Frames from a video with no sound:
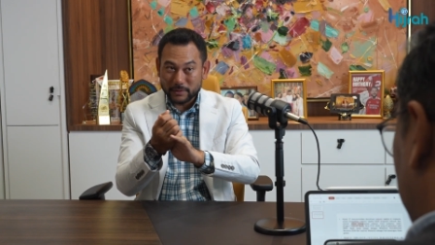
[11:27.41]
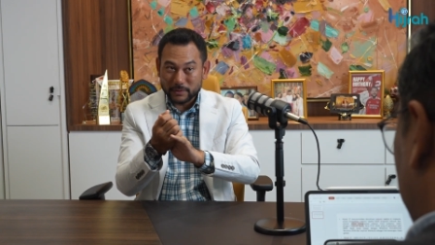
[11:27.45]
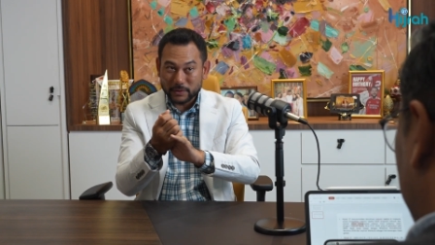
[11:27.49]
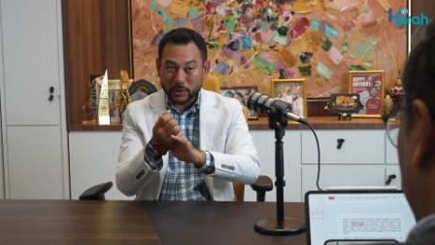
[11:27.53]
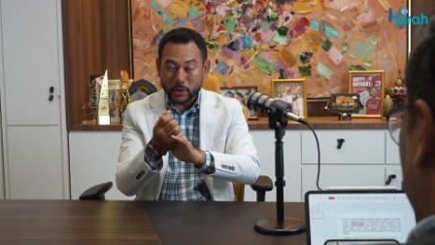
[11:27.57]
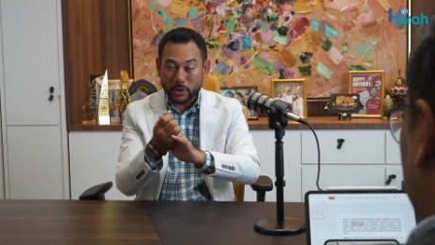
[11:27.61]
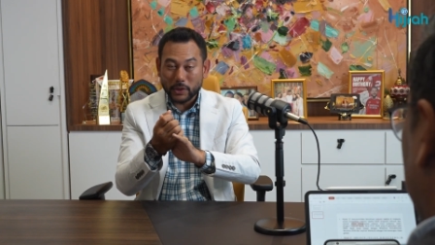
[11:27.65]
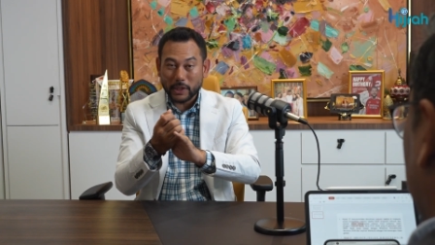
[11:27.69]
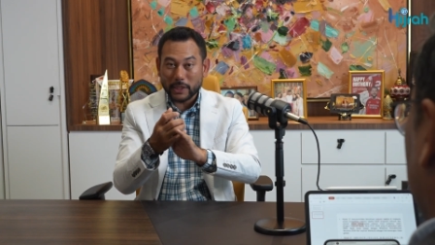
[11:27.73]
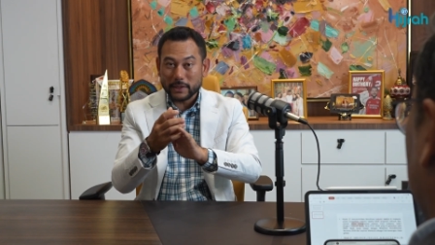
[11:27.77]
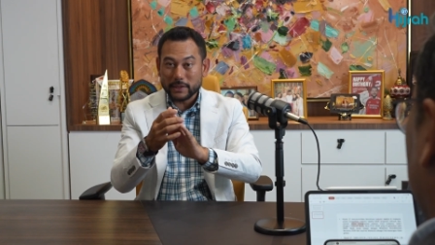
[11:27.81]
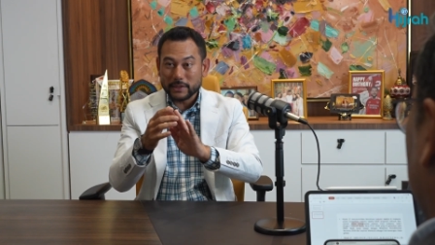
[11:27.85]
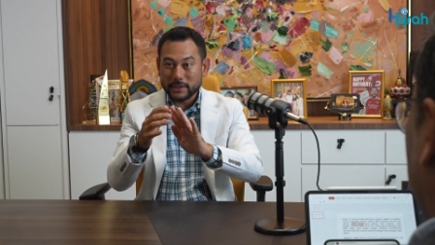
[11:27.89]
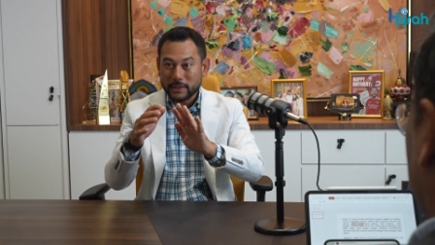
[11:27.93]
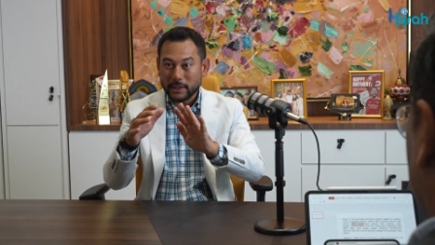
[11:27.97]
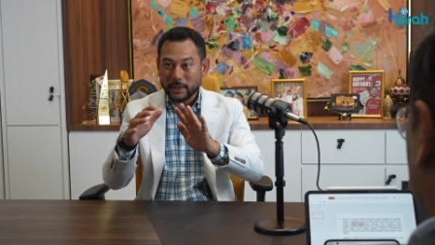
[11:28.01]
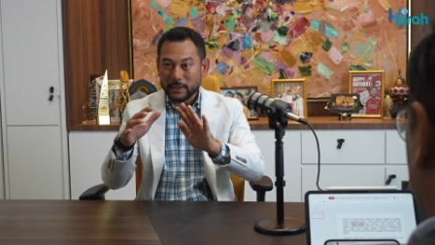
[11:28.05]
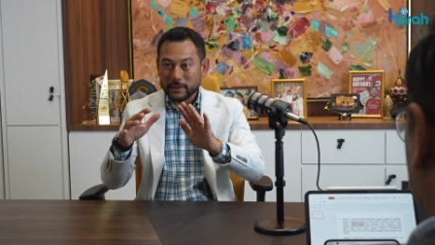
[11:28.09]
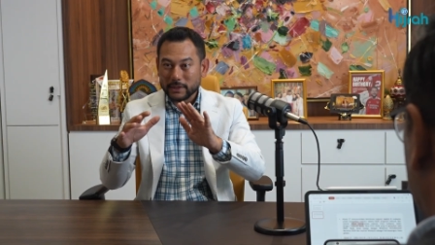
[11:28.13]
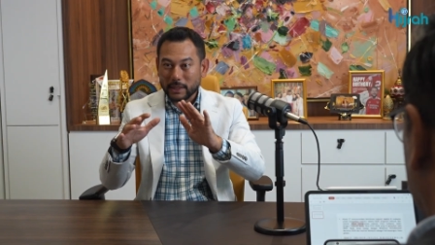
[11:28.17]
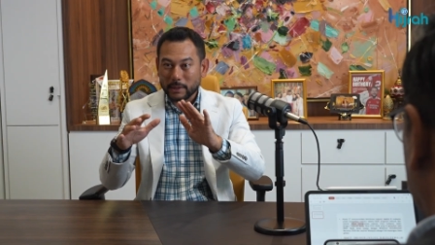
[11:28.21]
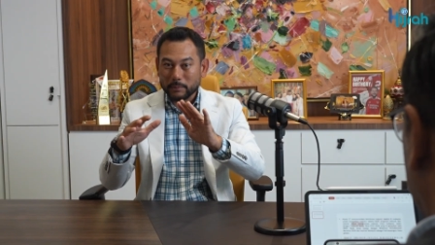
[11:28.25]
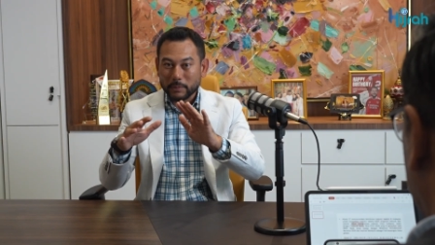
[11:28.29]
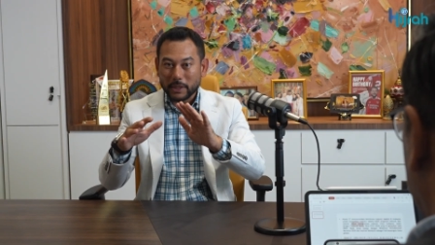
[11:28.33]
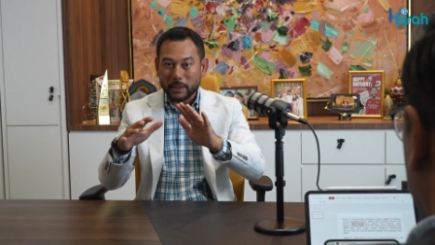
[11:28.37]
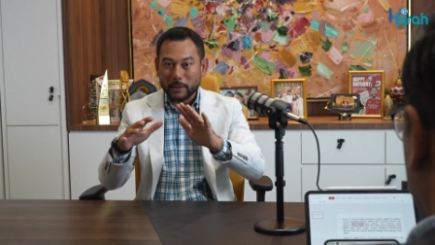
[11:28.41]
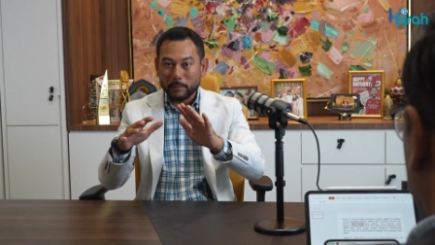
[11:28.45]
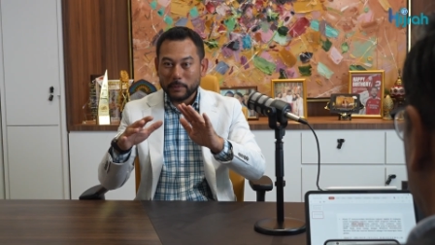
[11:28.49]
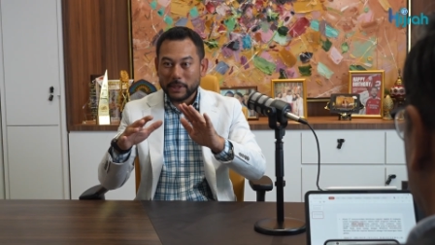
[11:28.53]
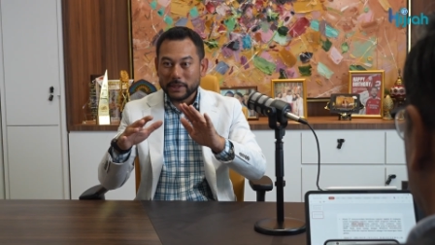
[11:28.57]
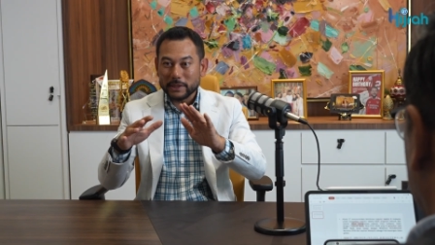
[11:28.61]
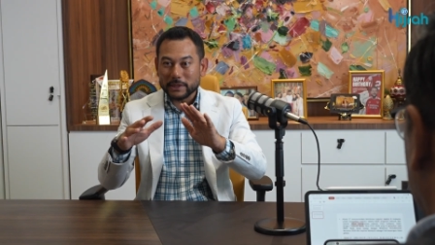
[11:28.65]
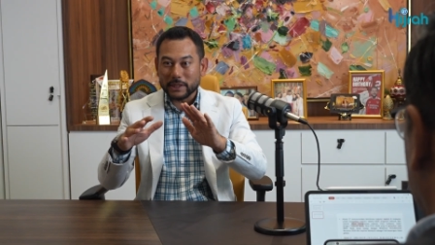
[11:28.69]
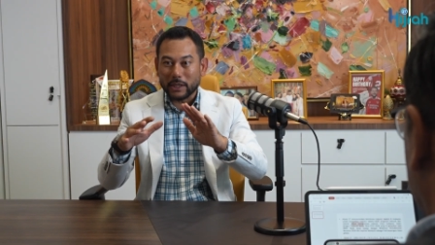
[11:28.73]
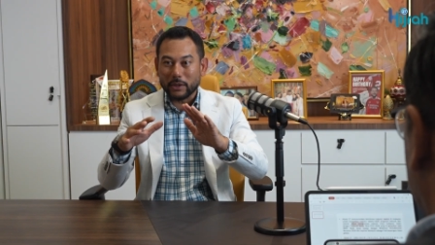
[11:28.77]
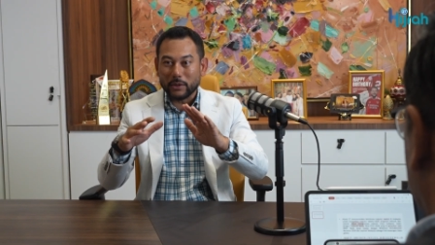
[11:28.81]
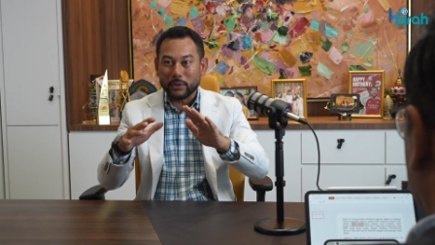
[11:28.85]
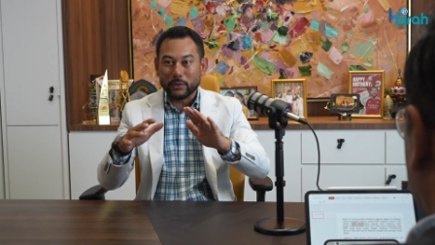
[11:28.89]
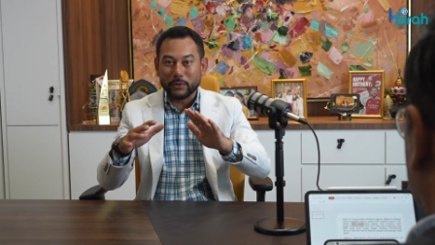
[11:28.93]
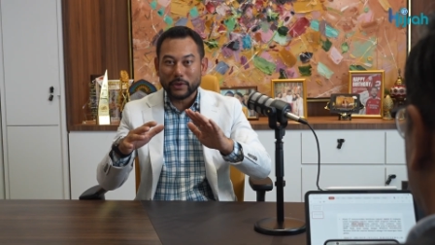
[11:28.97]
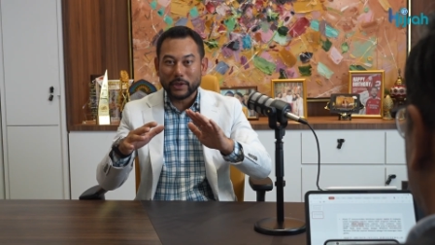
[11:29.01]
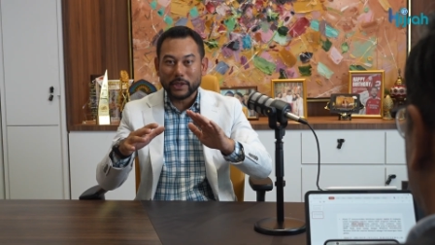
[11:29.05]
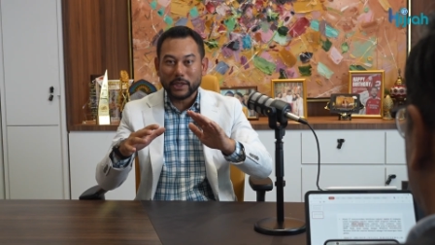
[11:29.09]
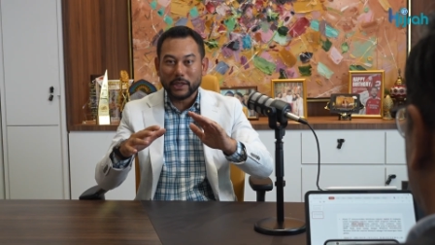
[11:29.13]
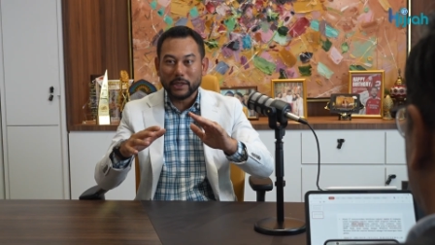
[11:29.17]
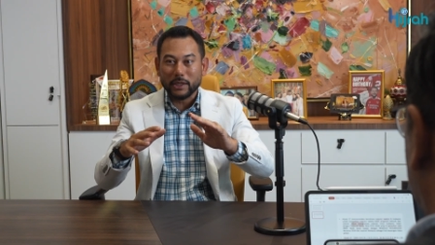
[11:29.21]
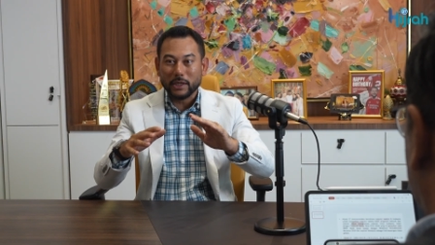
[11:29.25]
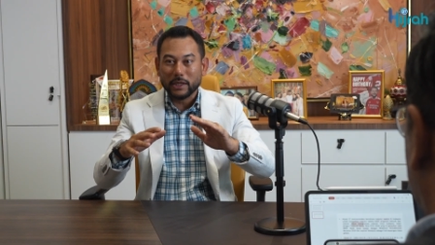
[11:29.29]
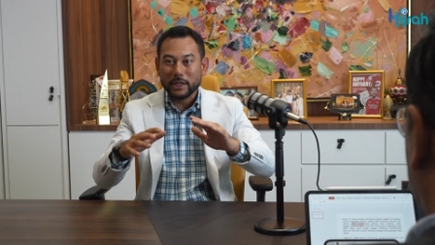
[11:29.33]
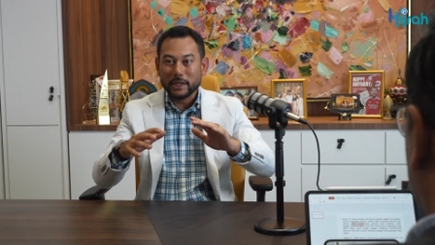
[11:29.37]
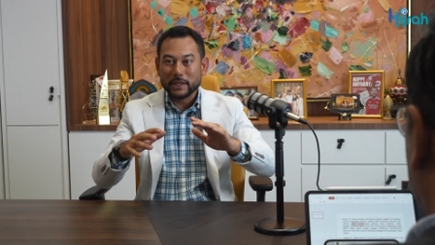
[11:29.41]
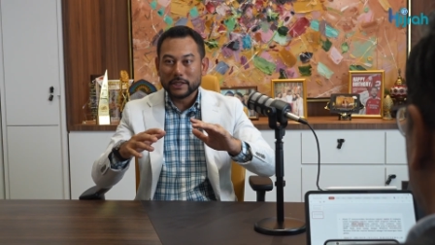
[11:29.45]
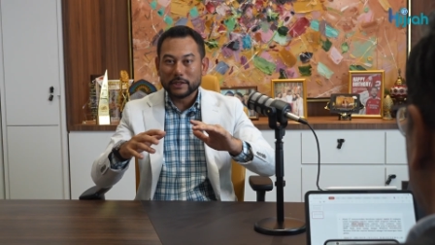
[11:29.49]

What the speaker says: So you can see some companies are already